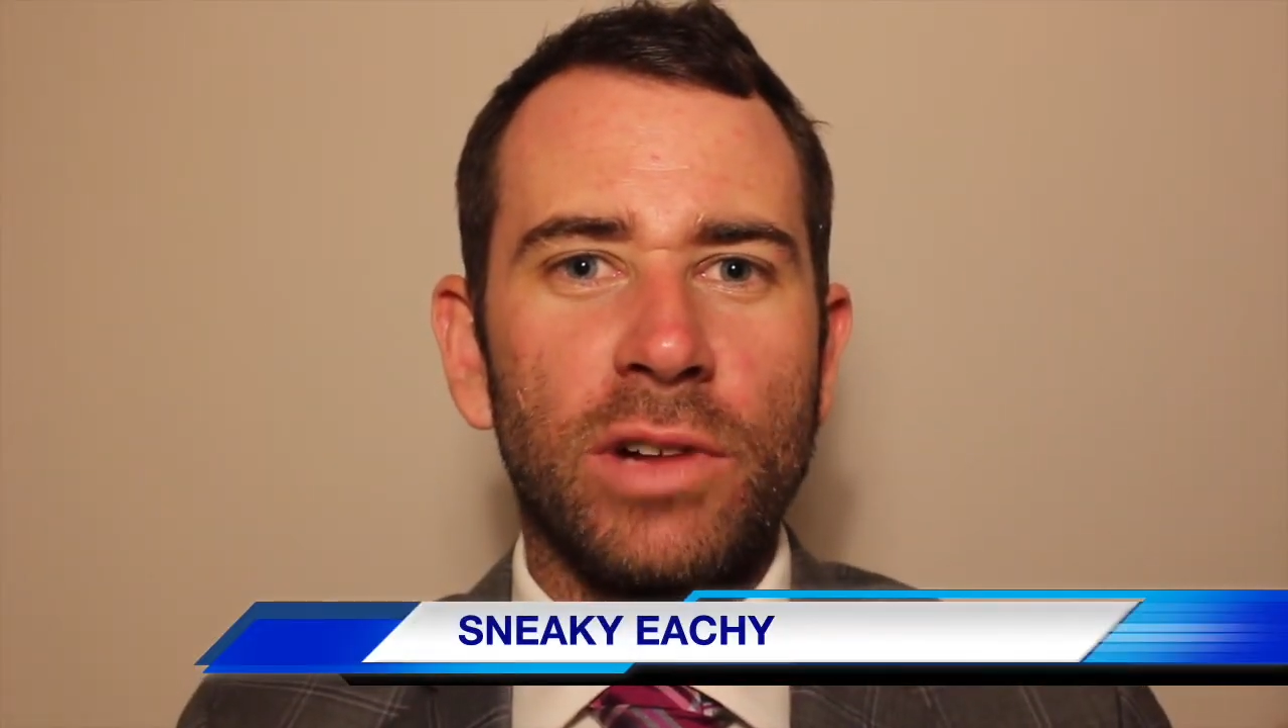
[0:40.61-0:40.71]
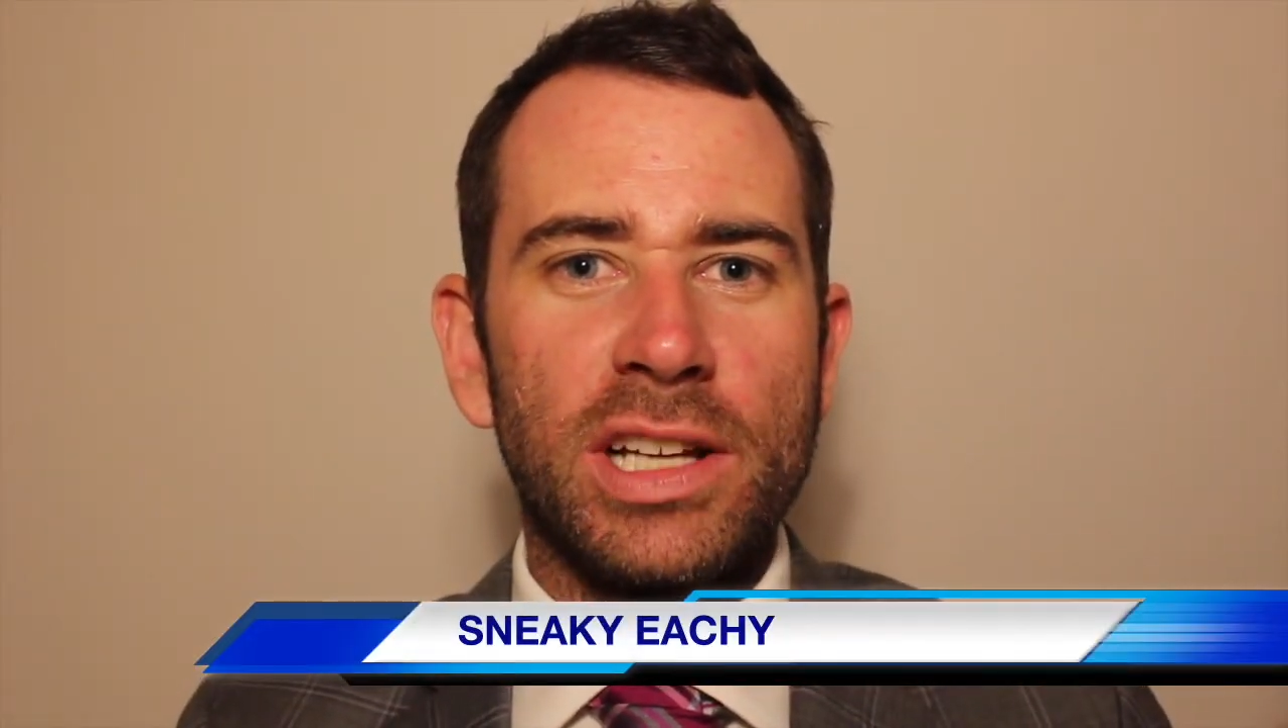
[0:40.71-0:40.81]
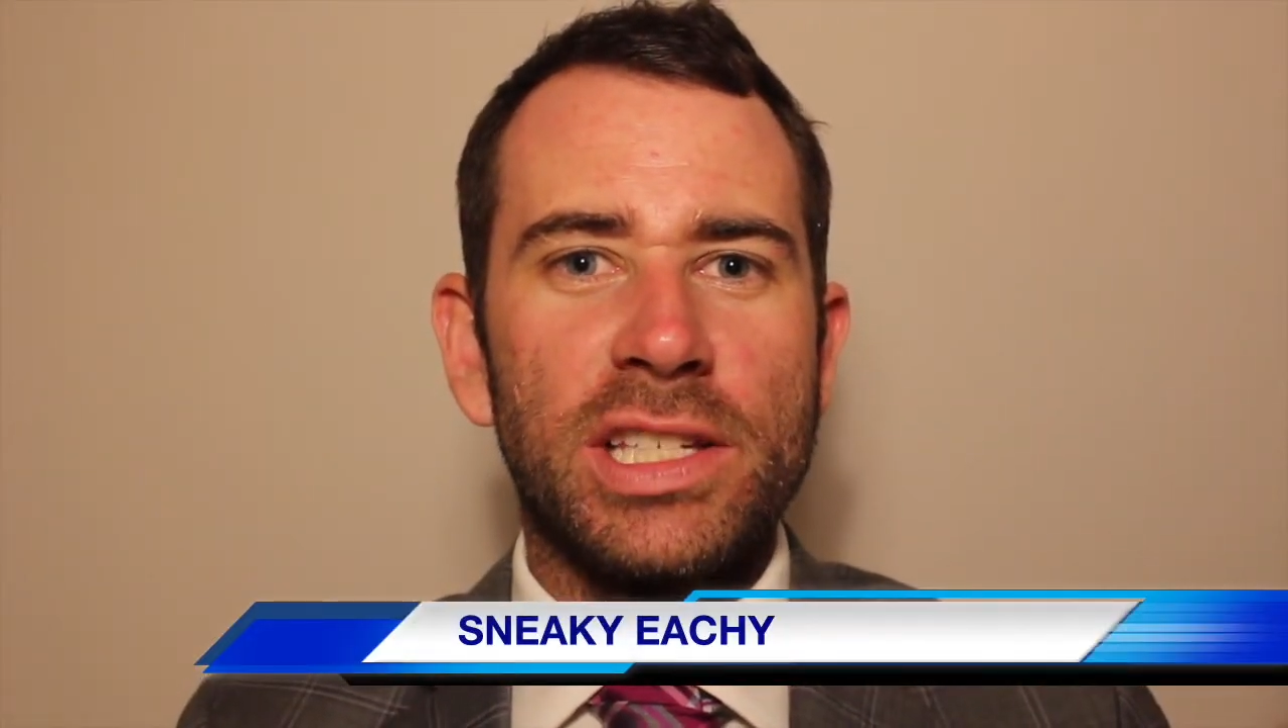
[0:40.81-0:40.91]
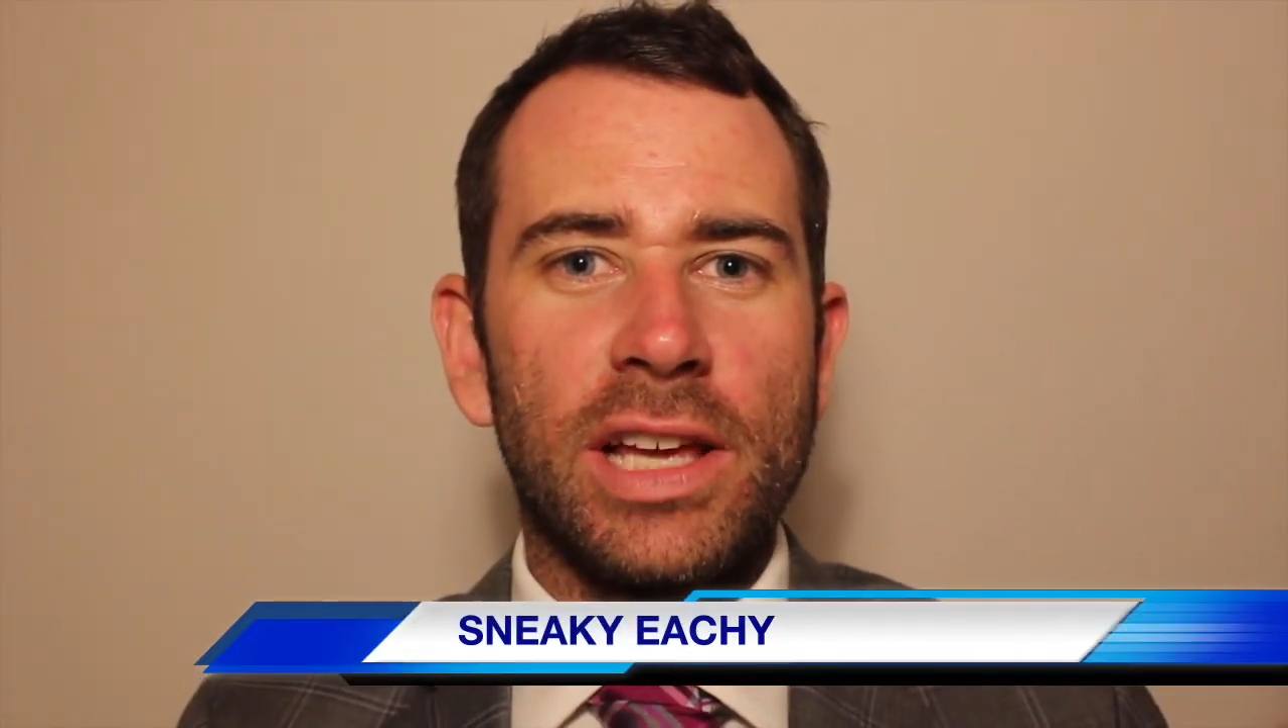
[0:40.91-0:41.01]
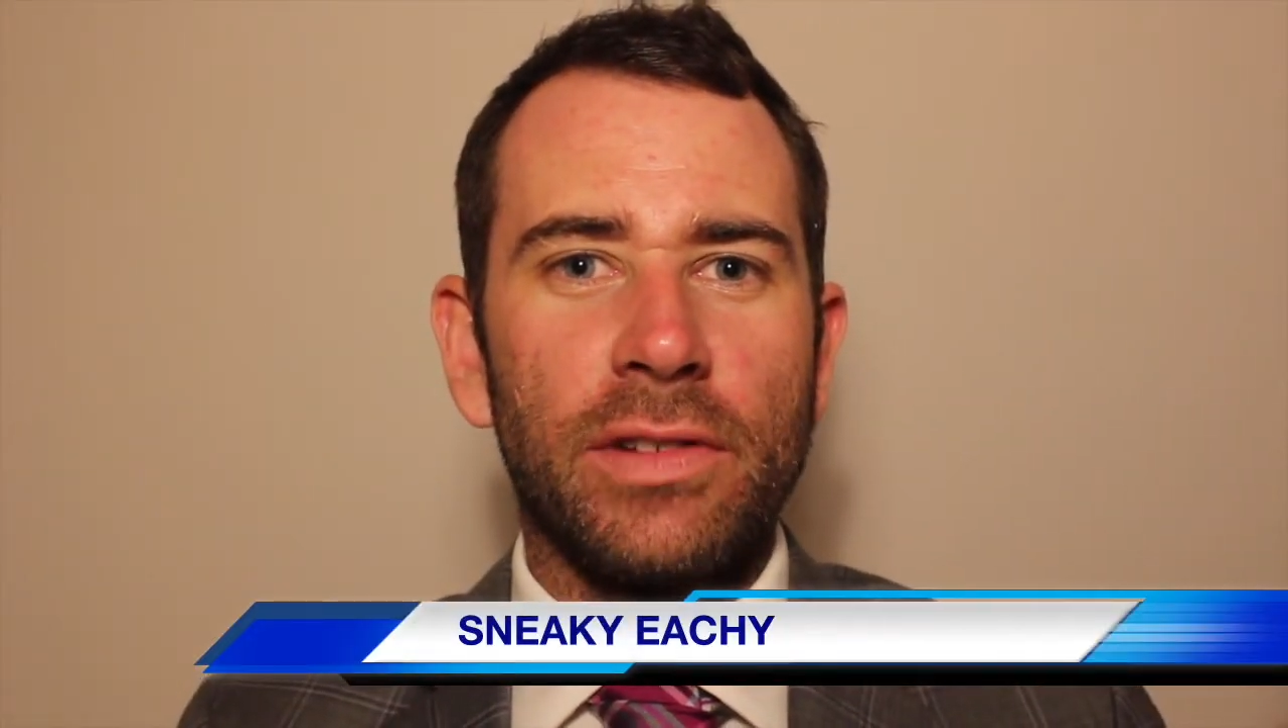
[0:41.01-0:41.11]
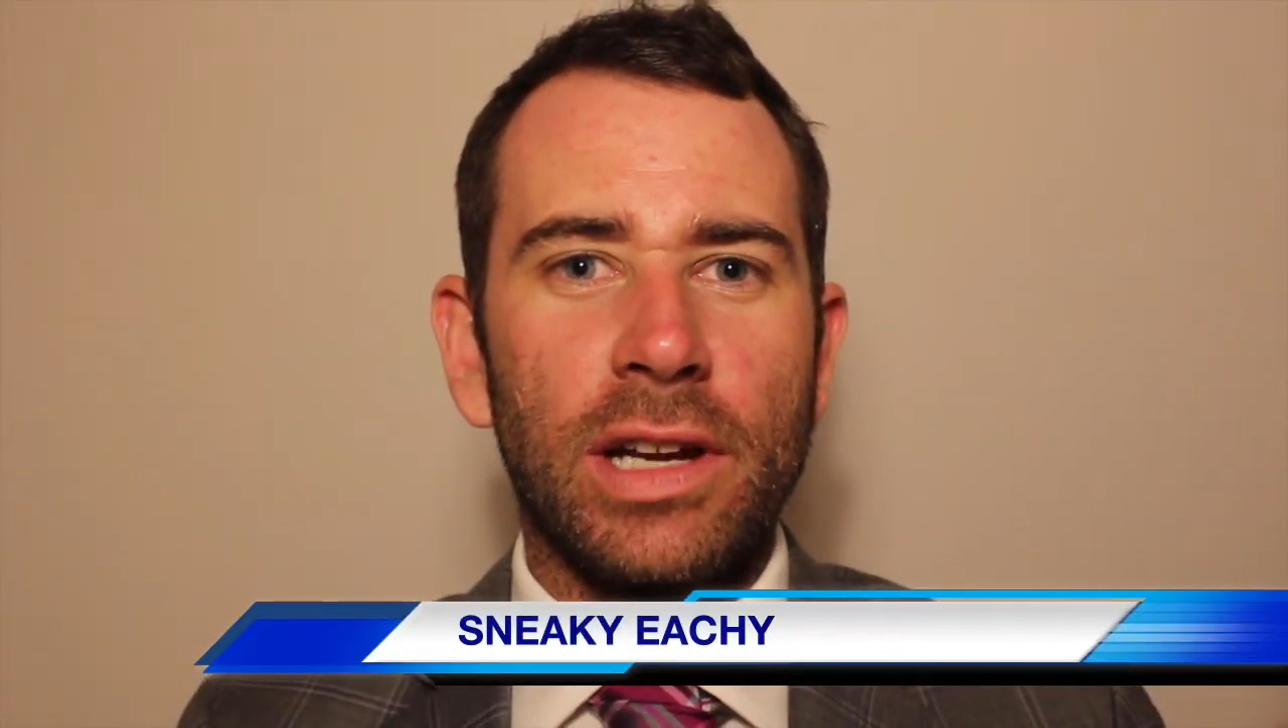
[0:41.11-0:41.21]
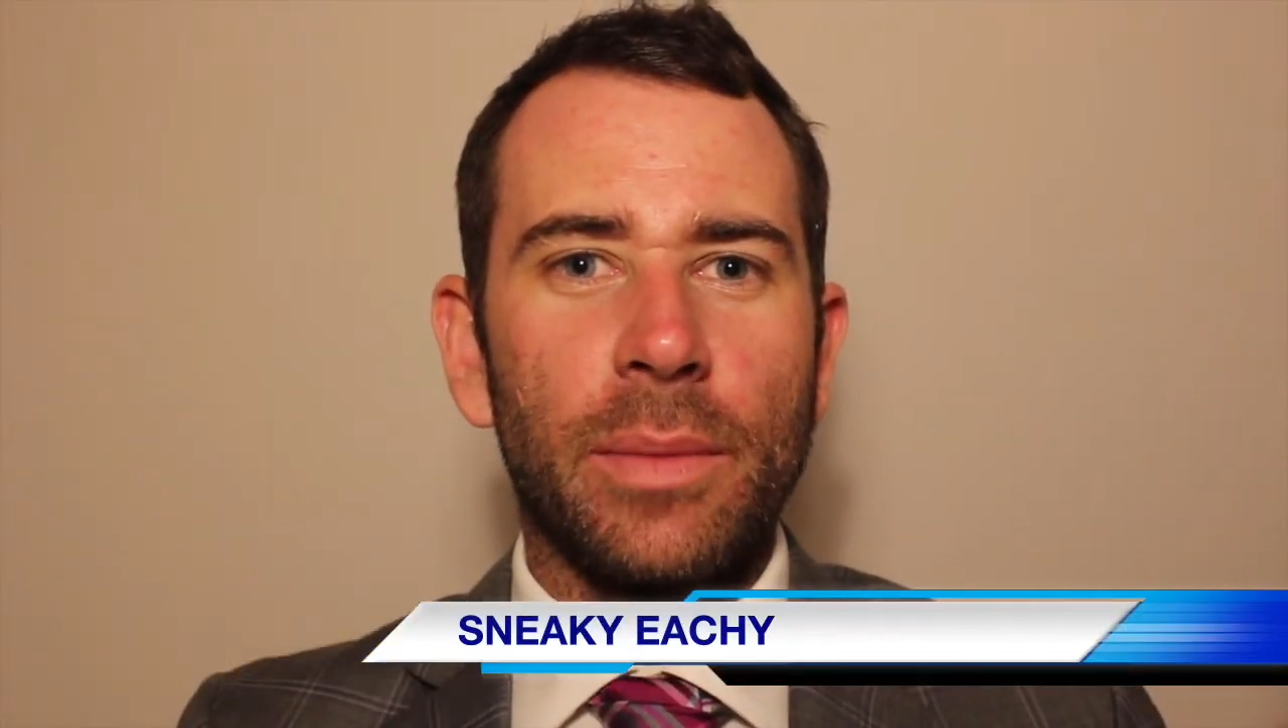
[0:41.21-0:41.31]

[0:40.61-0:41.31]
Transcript: Race 7,